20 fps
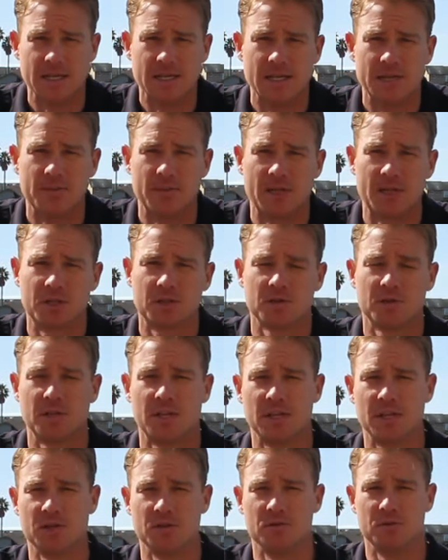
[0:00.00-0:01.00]
make sure
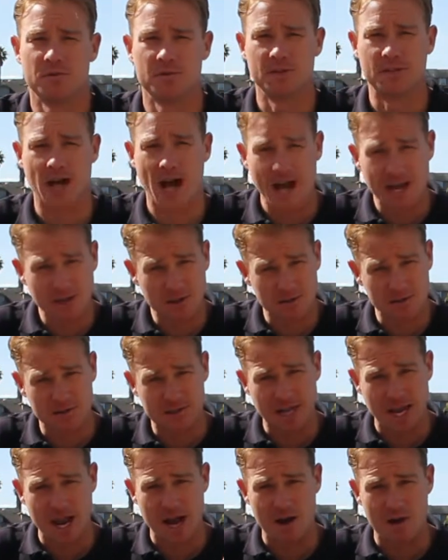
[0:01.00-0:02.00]
that you dial
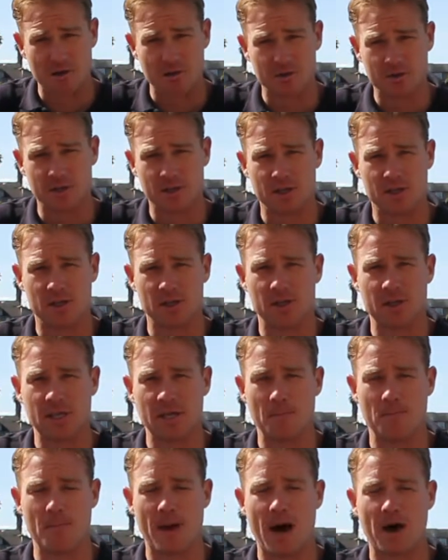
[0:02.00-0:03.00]
down
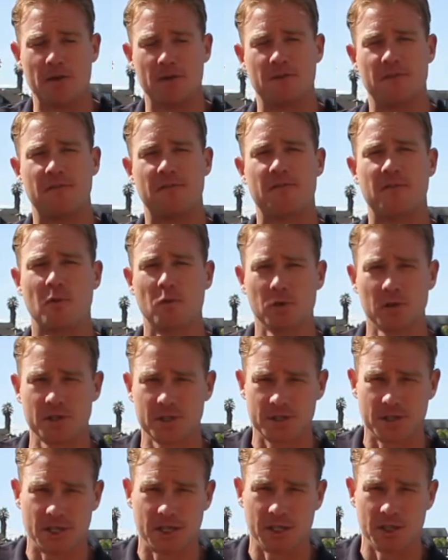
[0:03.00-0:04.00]
the amount of
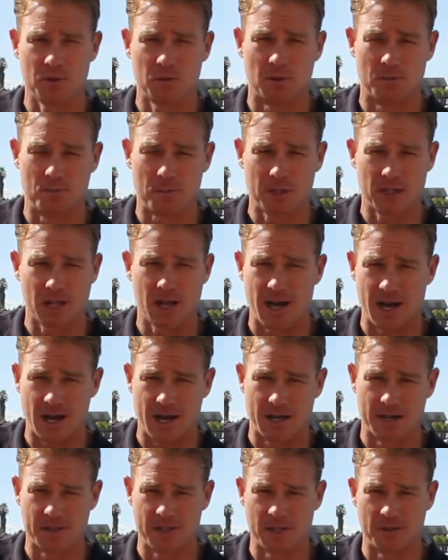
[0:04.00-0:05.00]
force that you
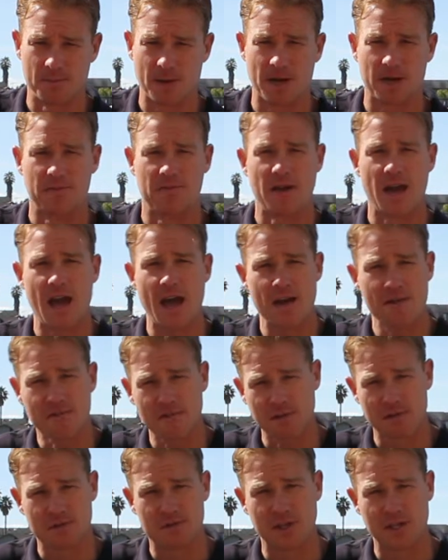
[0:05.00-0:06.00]
apply, the amount of
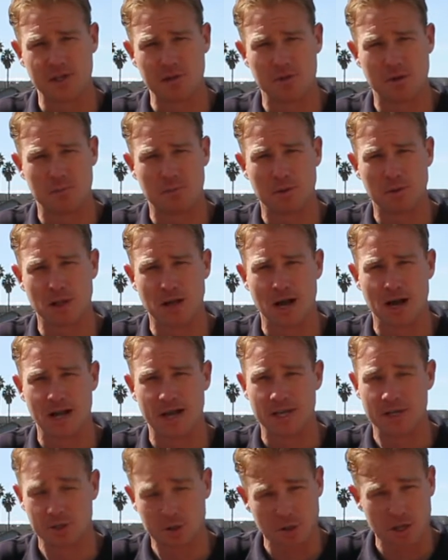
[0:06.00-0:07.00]
effort that you apply.
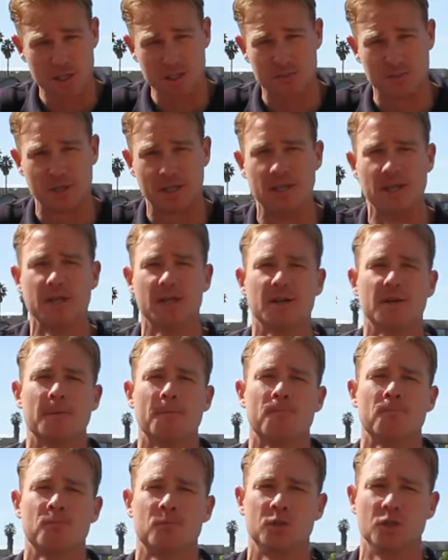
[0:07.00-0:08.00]
And trust me,
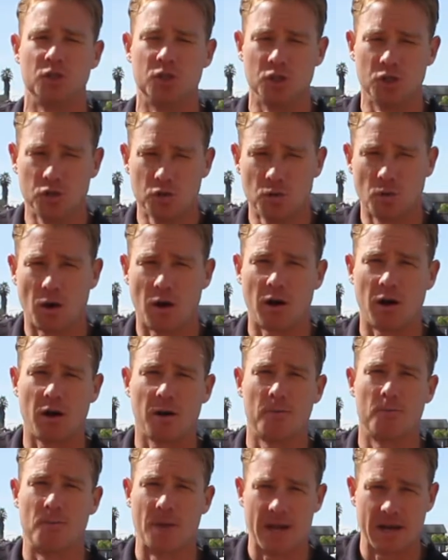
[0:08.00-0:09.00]
you
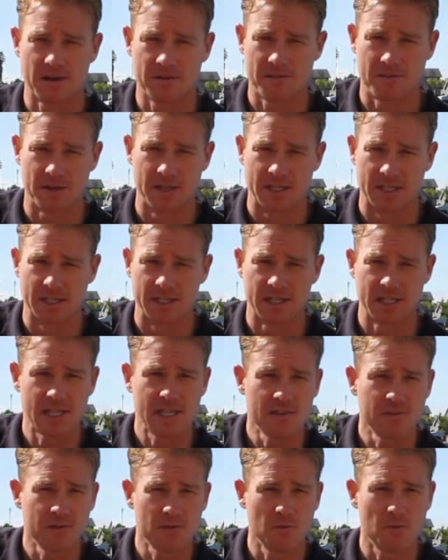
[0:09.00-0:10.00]
are benefiting
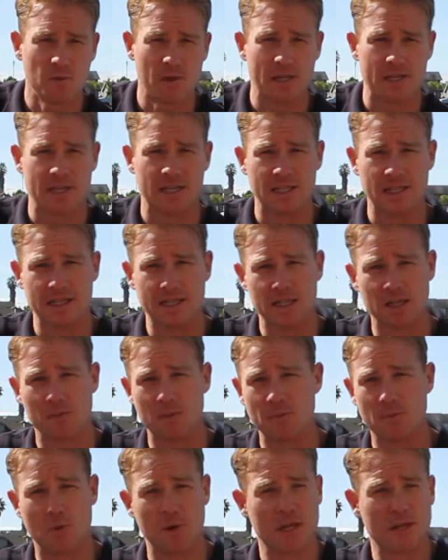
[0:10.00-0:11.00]
even with a little
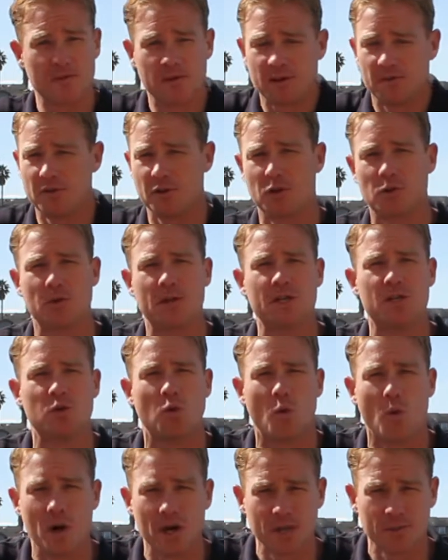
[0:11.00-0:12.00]
bit more. Even if you're going
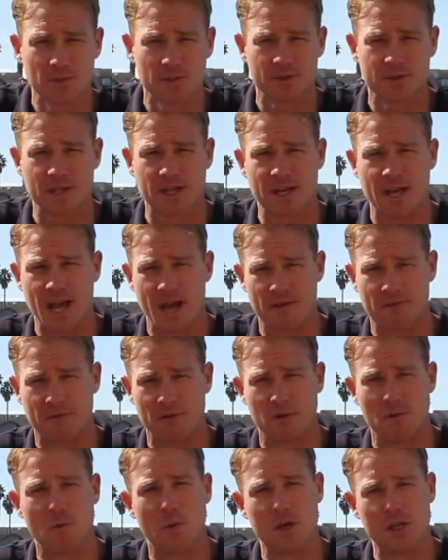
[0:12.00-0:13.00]
20%
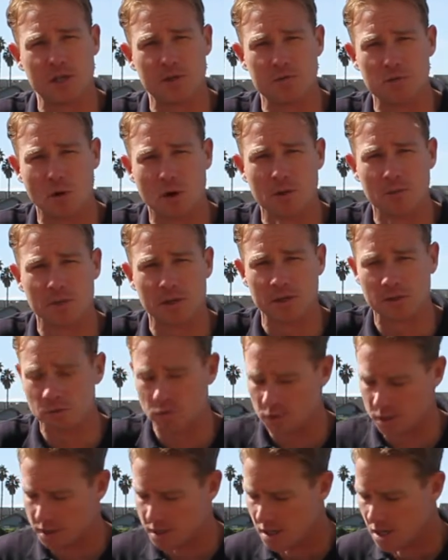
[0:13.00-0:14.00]
effort, what you normally
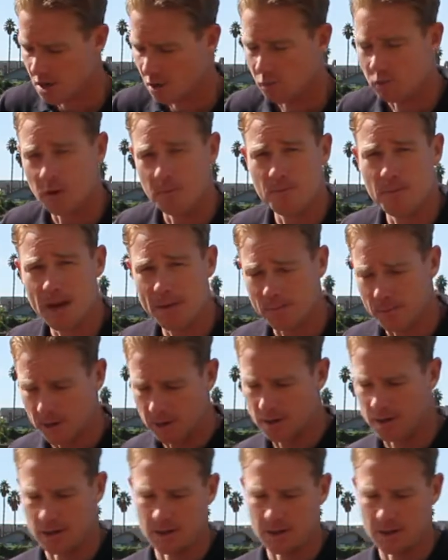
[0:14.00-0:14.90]
would, remember